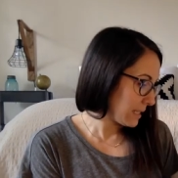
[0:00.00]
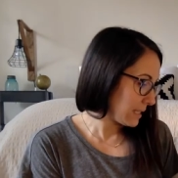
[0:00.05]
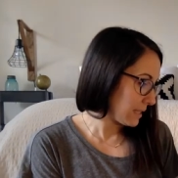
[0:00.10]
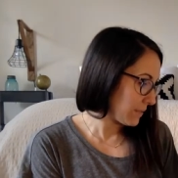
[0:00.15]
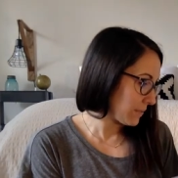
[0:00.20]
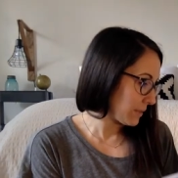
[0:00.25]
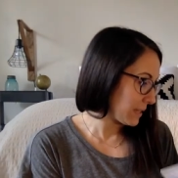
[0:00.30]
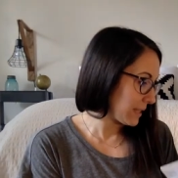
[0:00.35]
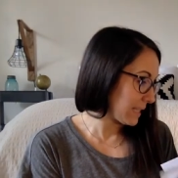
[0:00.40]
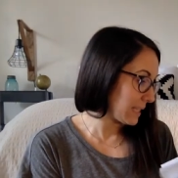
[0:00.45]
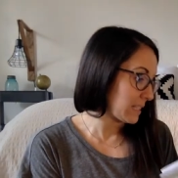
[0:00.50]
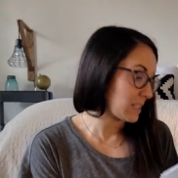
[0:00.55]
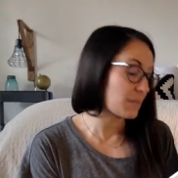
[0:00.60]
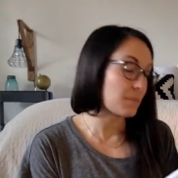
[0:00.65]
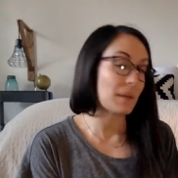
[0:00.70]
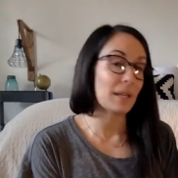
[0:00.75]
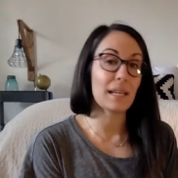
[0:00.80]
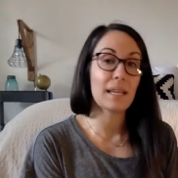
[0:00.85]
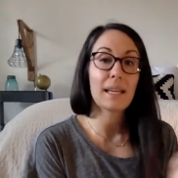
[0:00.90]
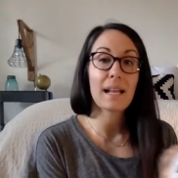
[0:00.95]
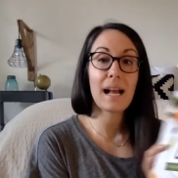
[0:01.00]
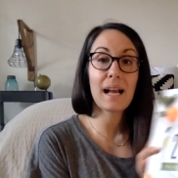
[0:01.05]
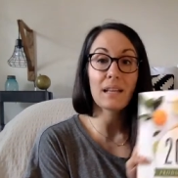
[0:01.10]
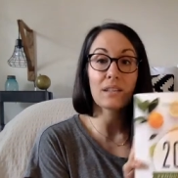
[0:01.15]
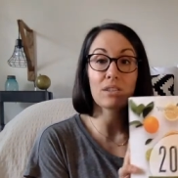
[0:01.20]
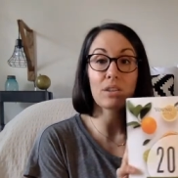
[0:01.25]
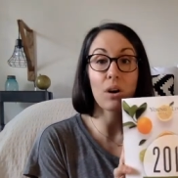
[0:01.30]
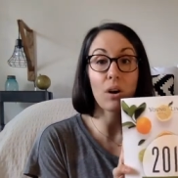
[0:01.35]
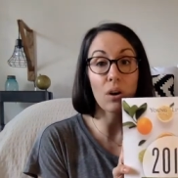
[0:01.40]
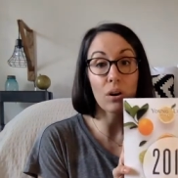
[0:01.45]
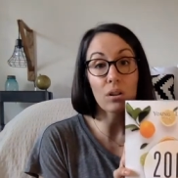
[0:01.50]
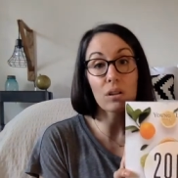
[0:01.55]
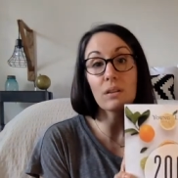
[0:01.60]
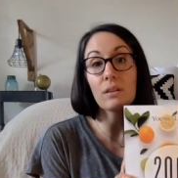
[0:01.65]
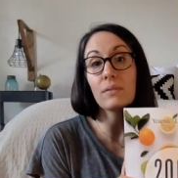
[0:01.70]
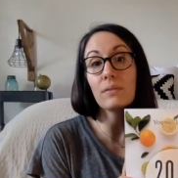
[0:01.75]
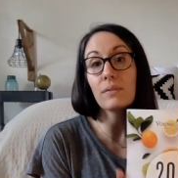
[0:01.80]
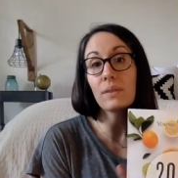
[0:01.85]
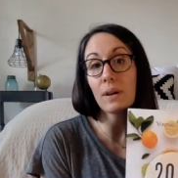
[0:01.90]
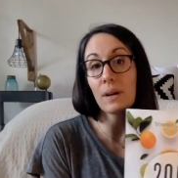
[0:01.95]
different things, but it has all
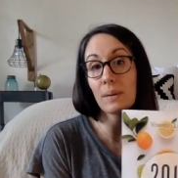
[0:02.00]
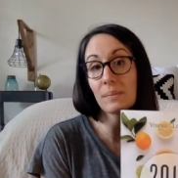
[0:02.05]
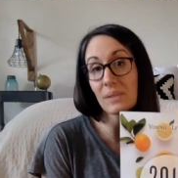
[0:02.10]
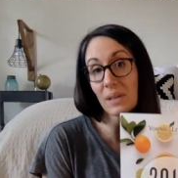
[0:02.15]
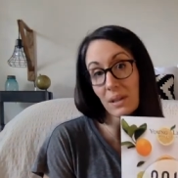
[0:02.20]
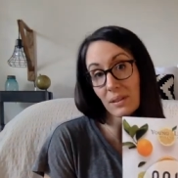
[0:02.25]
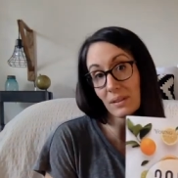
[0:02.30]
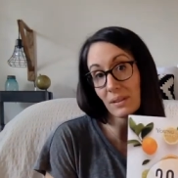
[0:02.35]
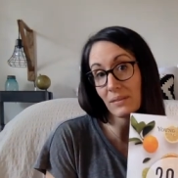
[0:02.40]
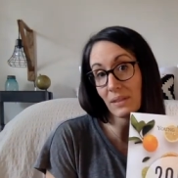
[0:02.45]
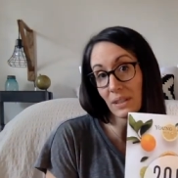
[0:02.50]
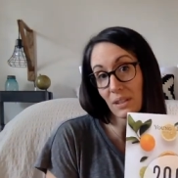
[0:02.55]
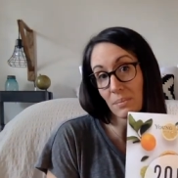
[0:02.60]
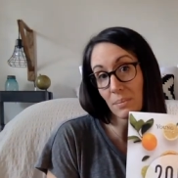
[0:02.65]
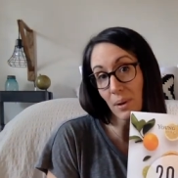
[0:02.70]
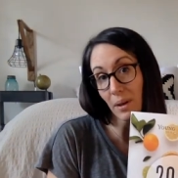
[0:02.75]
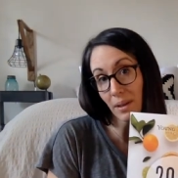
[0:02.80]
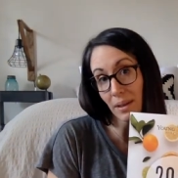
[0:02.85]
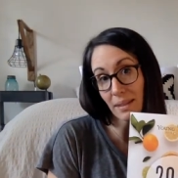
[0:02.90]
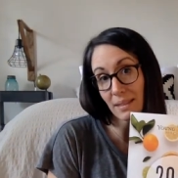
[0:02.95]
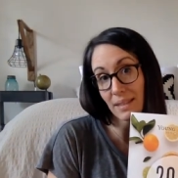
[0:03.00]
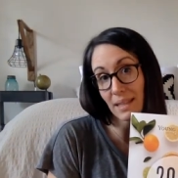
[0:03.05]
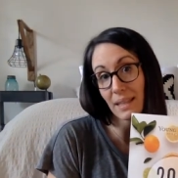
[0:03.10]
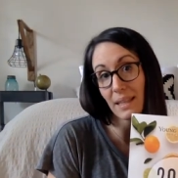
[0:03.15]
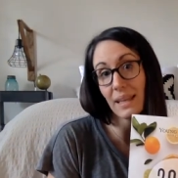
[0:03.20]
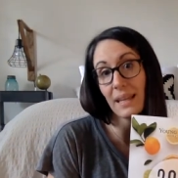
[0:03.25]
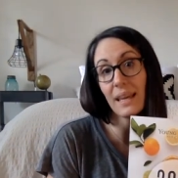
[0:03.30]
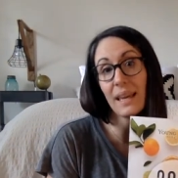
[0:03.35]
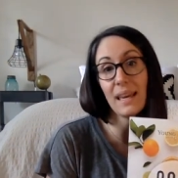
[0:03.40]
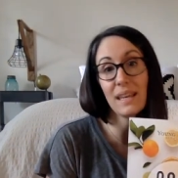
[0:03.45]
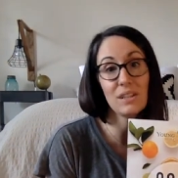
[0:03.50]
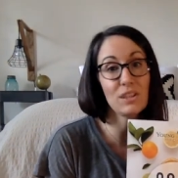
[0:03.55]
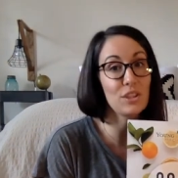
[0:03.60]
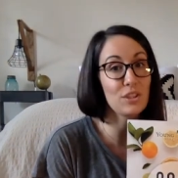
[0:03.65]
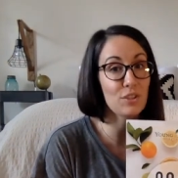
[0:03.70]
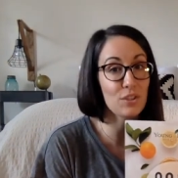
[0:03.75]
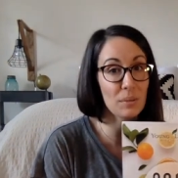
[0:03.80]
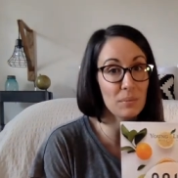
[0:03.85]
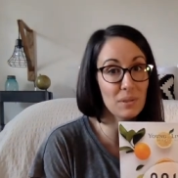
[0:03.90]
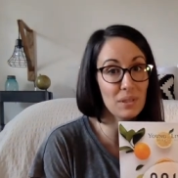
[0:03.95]
of um, Young Living's products in it and
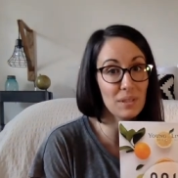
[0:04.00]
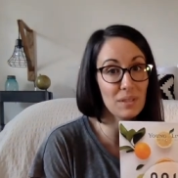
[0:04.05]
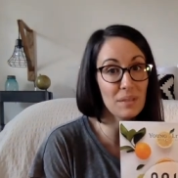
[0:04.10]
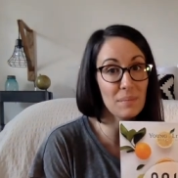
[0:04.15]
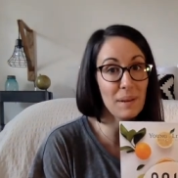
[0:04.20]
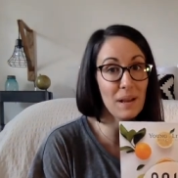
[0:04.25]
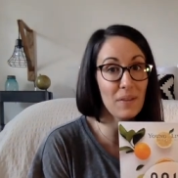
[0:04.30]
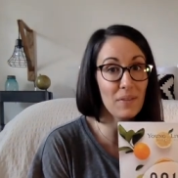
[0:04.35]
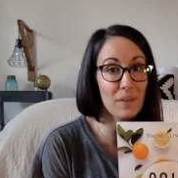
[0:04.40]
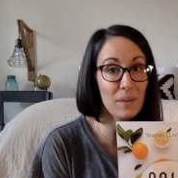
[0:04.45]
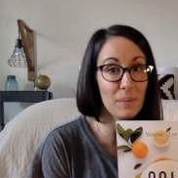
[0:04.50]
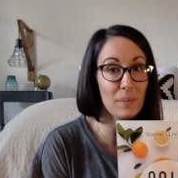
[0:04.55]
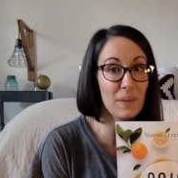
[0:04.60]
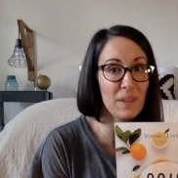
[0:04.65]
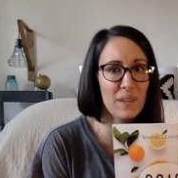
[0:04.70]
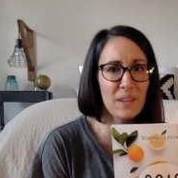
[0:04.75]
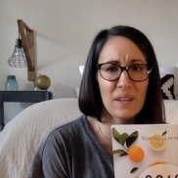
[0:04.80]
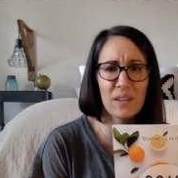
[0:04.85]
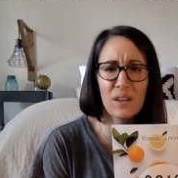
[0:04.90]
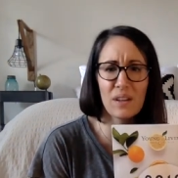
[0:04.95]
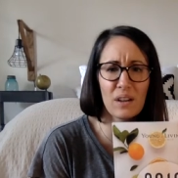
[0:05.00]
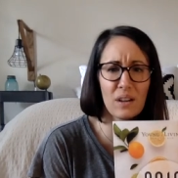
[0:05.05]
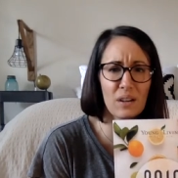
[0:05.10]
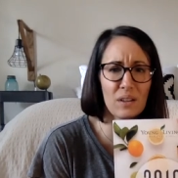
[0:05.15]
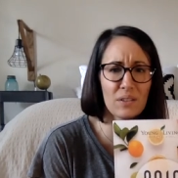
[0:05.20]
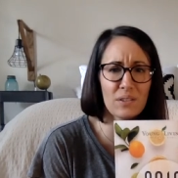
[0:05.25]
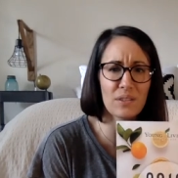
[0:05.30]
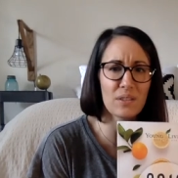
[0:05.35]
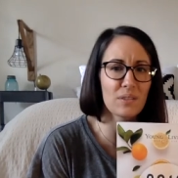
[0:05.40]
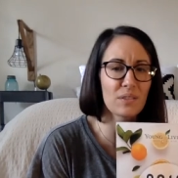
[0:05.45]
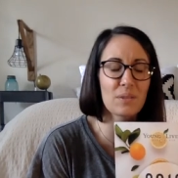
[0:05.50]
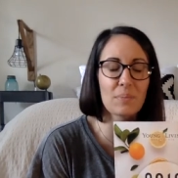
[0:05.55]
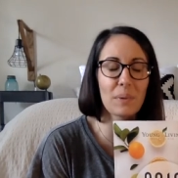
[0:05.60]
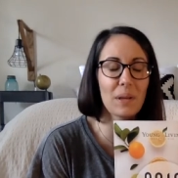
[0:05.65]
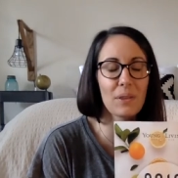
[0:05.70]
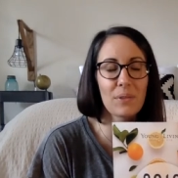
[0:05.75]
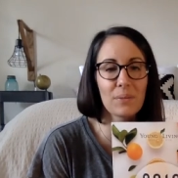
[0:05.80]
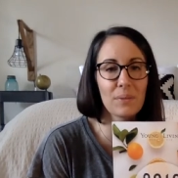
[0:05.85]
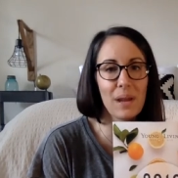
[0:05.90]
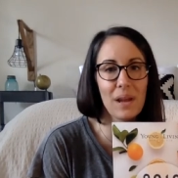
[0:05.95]
descriptions about them, and then also
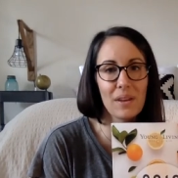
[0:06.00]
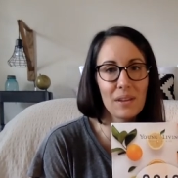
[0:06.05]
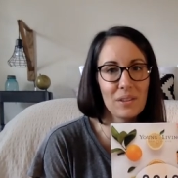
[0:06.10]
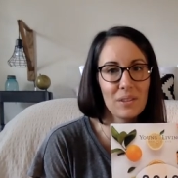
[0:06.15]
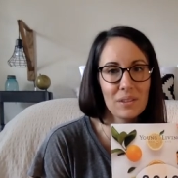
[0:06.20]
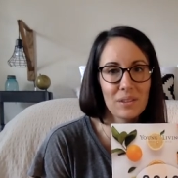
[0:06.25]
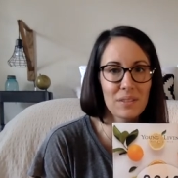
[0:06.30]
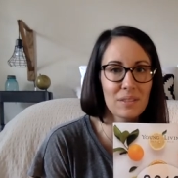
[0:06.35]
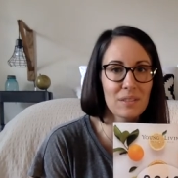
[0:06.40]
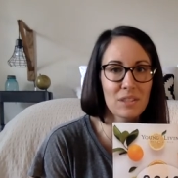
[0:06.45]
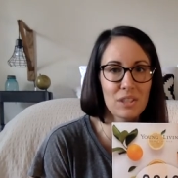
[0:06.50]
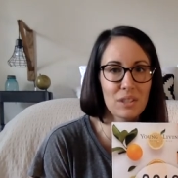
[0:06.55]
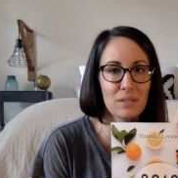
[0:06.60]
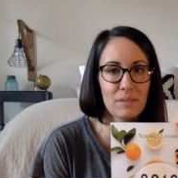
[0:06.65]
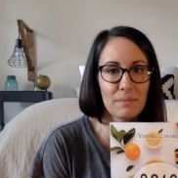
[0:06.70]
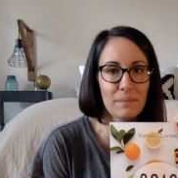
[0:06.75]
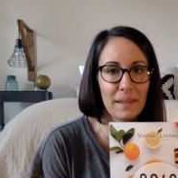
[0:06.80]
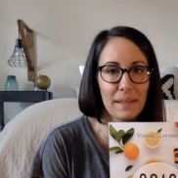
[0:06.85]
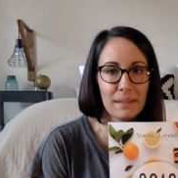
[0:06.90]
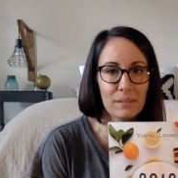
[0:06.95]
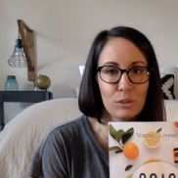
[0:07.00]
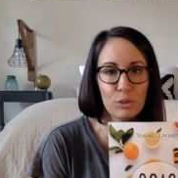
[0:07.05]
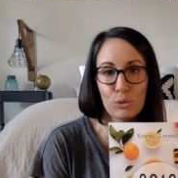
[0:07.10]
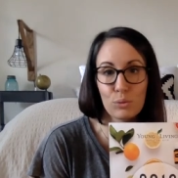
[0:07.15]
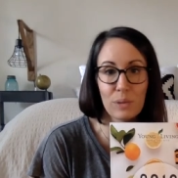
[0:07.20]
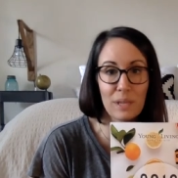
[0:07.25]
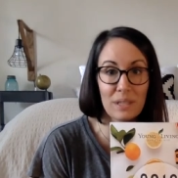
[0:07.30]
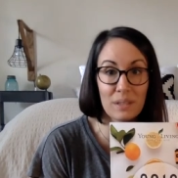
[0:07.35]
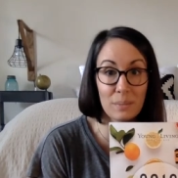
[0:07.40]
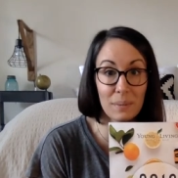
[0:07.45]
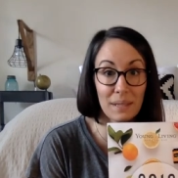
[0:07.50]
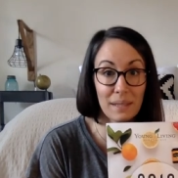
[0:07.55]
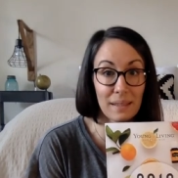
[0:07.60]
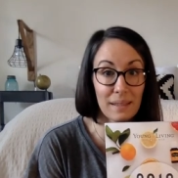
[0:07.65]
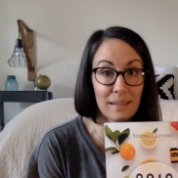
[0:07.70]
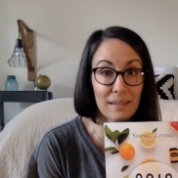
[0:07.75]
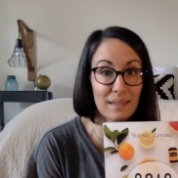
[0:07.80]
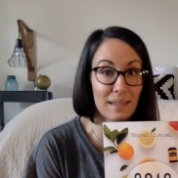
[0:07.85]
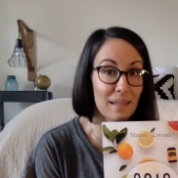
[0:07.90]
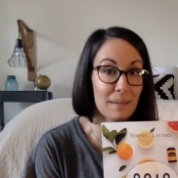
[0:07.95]
spread throughout it, there's just like little
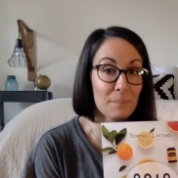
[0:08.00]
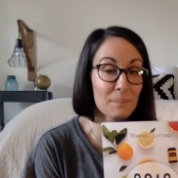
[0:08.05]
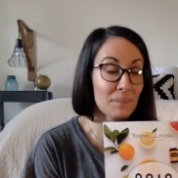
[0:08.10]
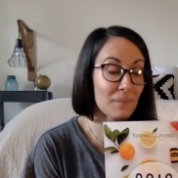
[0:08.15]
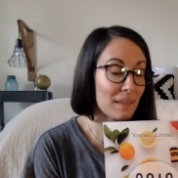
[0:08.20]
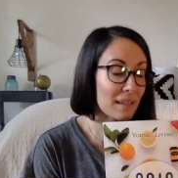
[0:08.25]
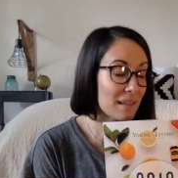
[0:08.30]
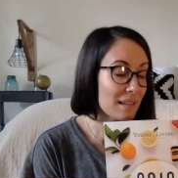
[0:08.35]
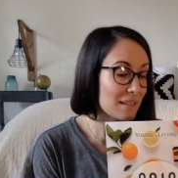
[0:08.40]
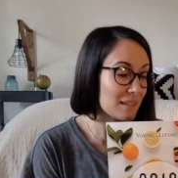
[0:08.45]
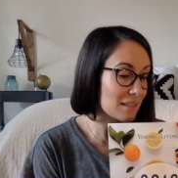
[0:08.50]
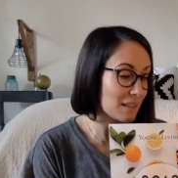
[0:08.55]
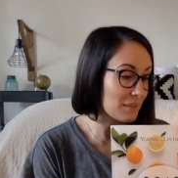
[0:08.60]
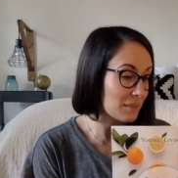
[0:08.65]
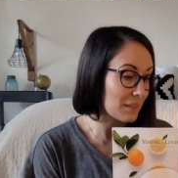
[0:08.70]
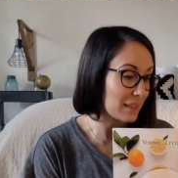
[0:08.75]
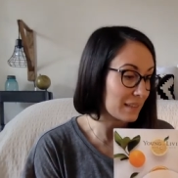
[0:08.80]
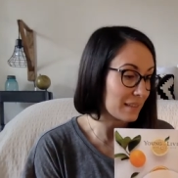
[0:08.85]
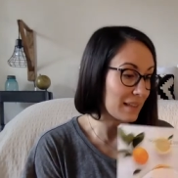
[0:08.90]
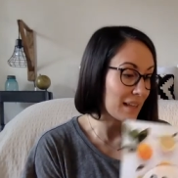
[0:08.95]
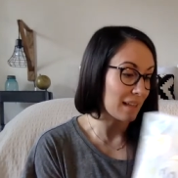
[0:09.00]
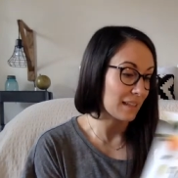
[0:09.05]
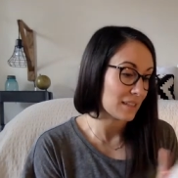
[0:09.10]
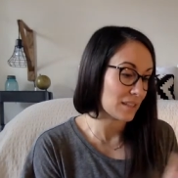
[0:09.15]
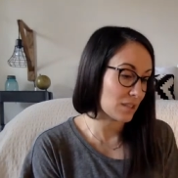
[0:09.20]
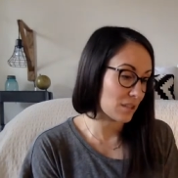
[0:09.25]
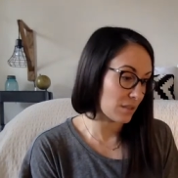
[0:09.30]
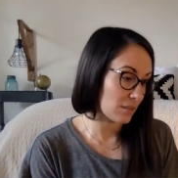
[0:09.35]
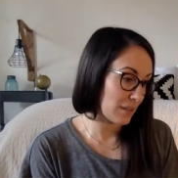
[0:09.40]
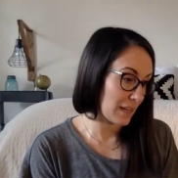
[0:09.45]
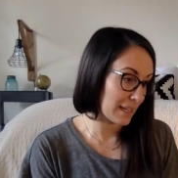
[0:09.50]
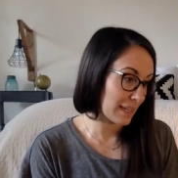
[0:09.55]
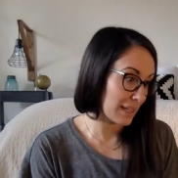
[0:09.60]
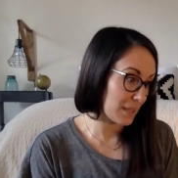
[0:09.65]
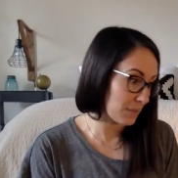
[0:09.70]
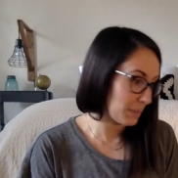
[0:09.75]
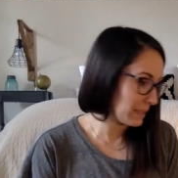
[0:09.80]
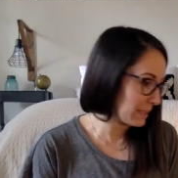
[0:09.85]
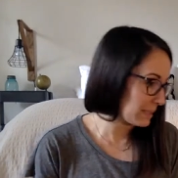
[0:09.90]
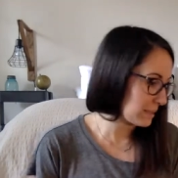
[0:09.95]
recipes and stuff like that. So I
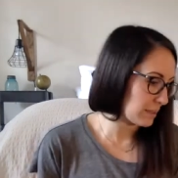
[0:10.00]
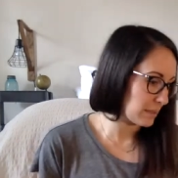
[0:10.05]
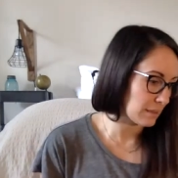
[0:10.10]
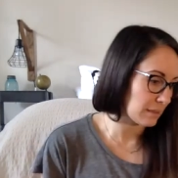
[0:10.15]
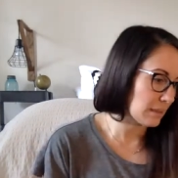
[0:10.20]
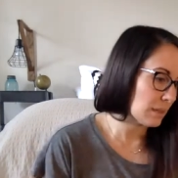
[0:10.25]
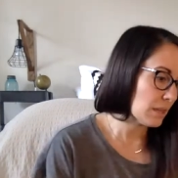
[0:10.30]
can't wait to